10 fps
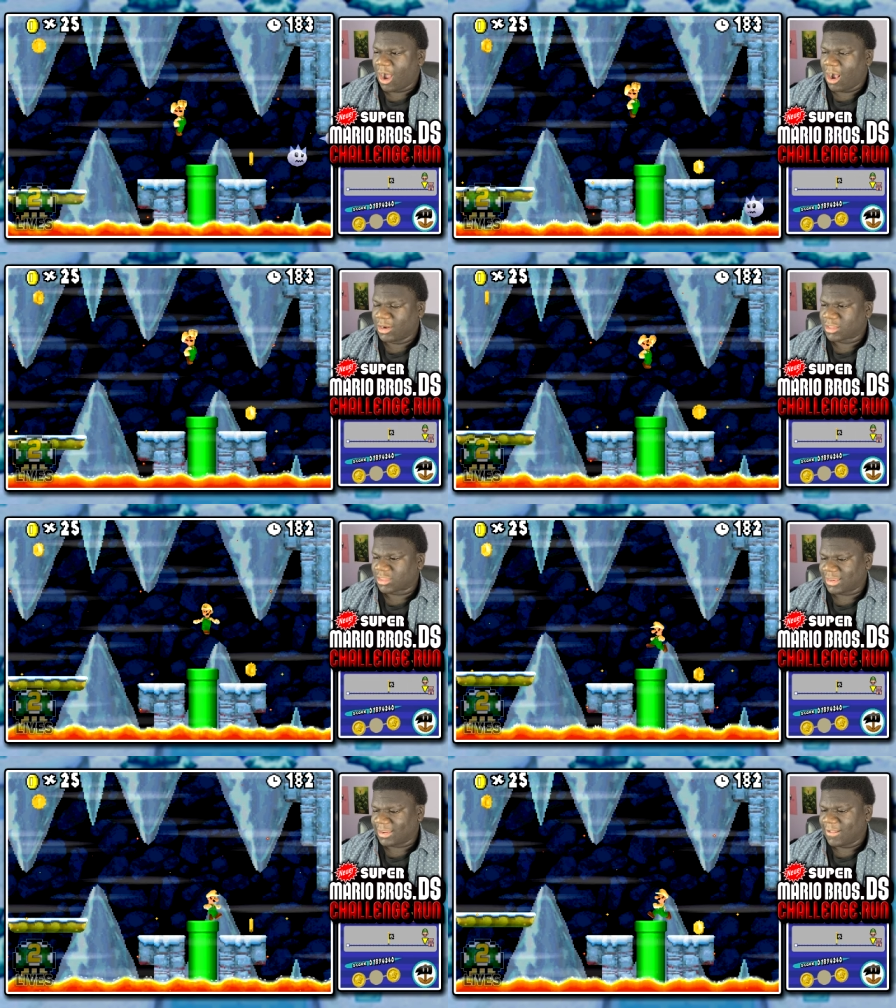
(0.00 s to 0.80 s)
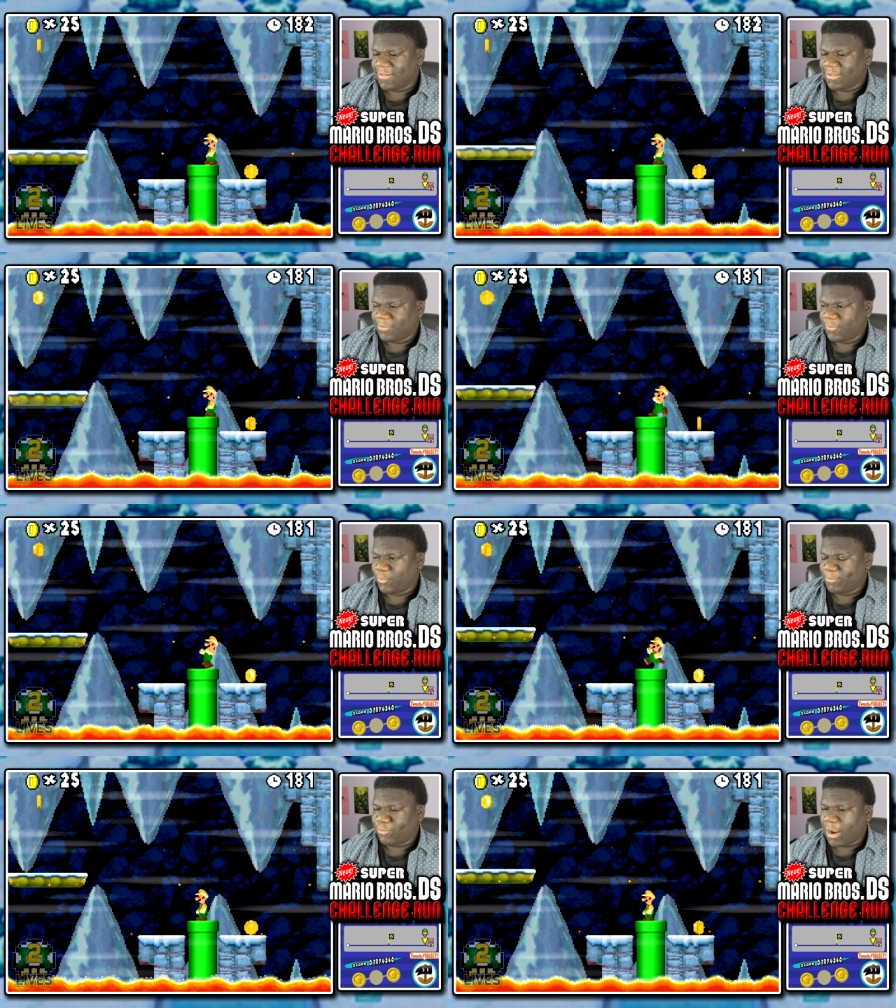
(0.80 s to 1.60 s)
Honestly,
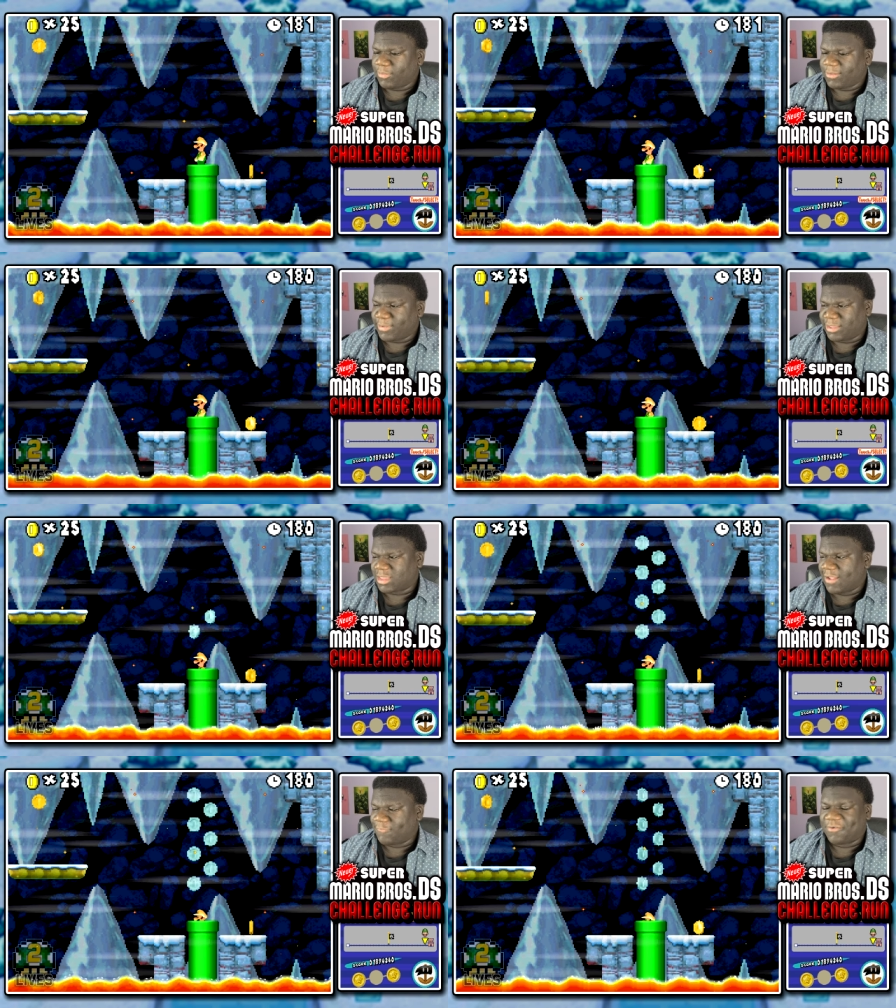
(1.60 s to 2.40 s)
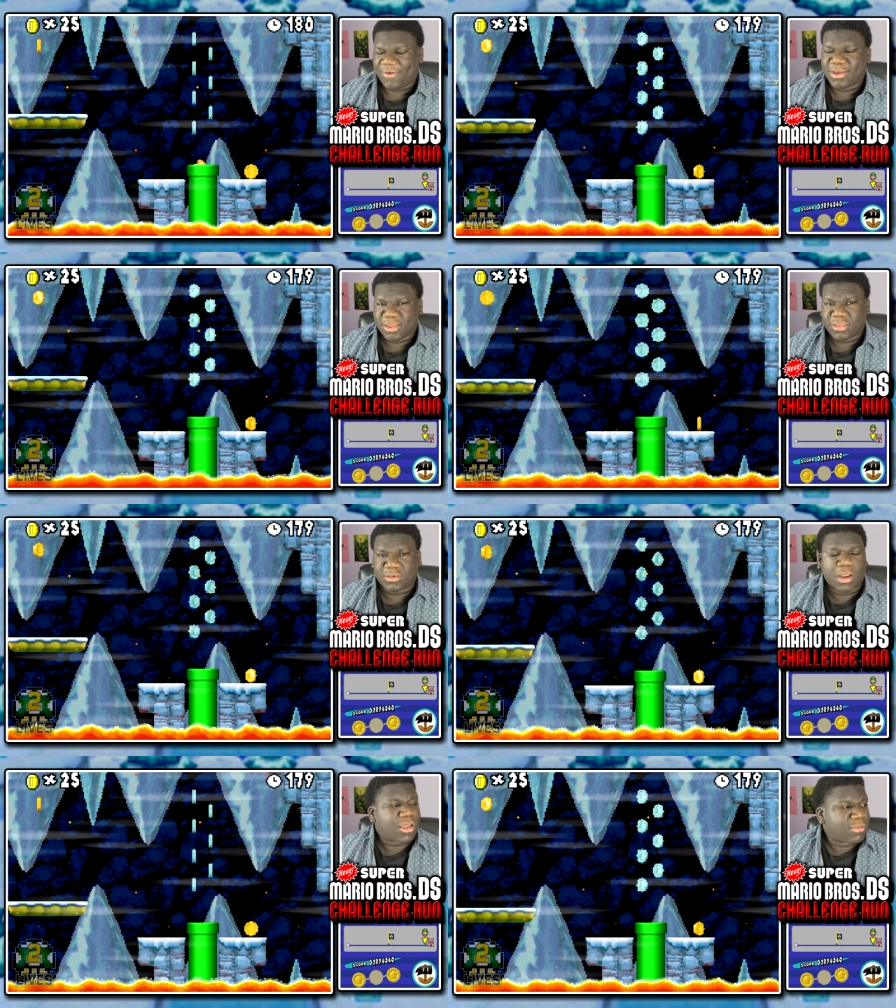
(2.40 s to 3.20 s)
would probably be safer if I just stuck as